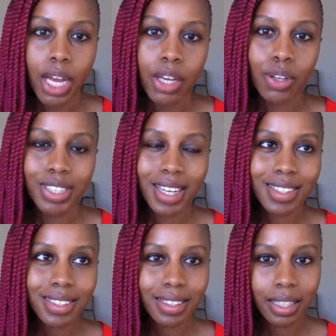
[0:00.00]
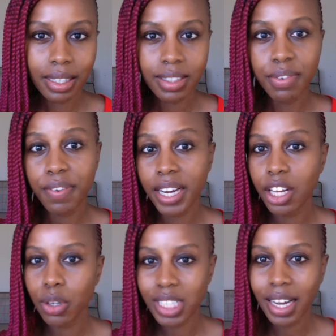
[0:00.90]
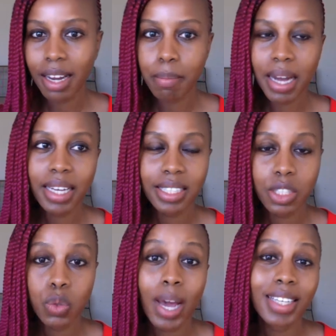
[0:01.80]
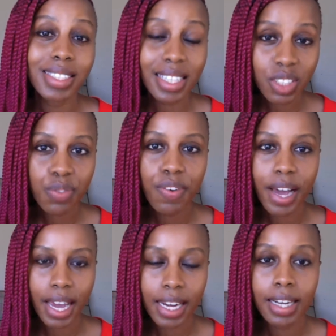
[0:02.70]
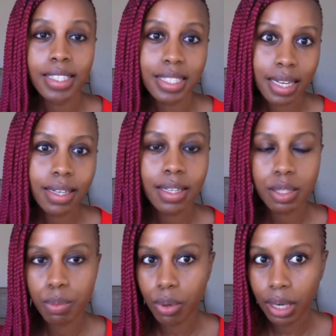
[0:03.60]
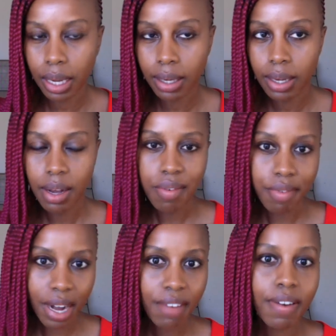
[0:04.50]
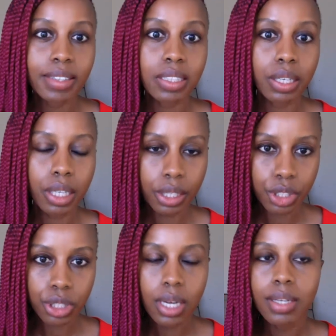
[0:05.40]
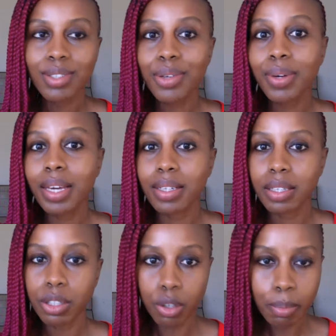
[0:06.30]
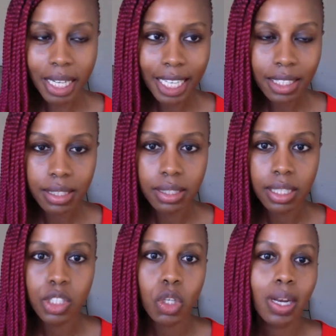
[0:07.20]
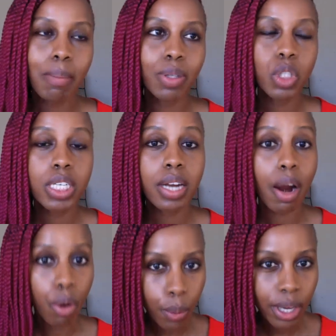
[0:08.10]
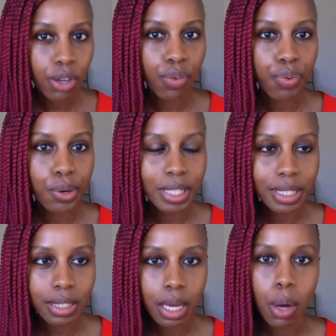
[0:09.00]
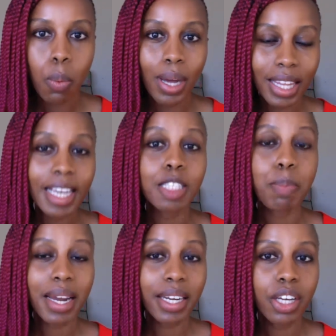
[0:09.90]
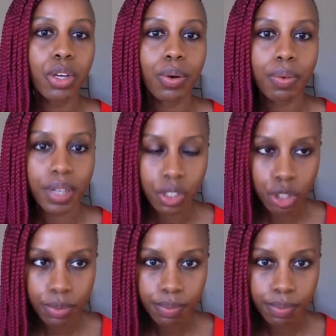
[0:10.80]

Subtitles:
Your task in defining your target market is to identify and understand a smaller, relevant niche so you can dominate it. It's all about narrowing your focus while expanding your reach.